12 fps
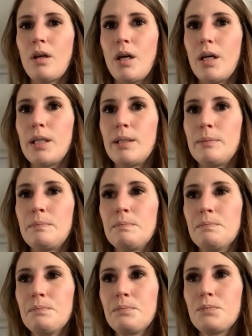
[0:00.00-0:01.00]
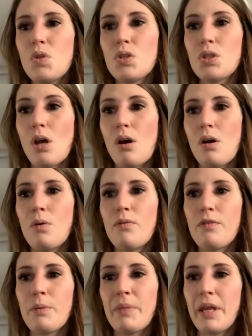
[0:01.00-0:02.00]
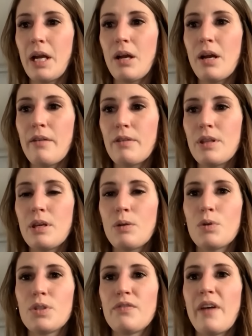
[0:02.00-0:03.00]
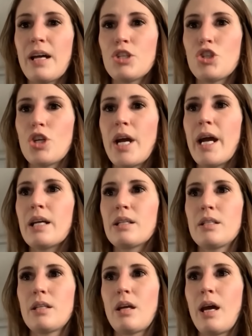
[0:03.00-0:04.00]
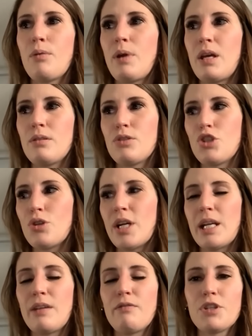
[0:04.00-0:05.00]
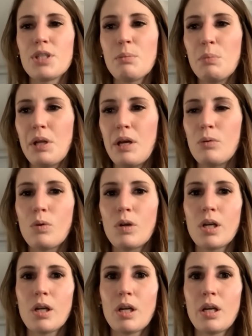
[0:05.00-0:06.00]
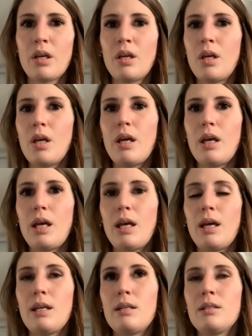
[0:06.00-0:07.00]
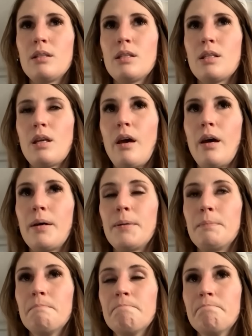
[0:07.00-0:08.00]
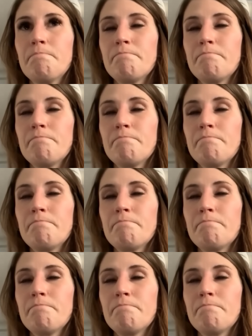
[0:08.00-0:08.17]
Um, so from there, everything was fast tracked. I went straight in for some blood work, and um,